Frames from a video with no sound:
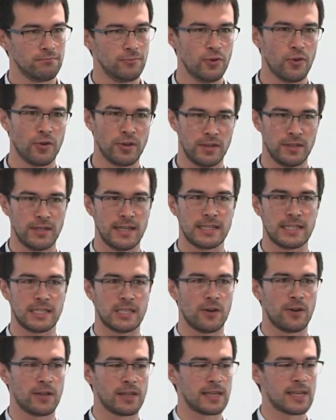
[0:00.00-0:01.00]
not
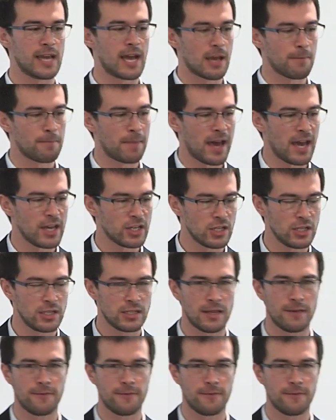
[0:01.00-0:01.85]
necessarily in younger patients,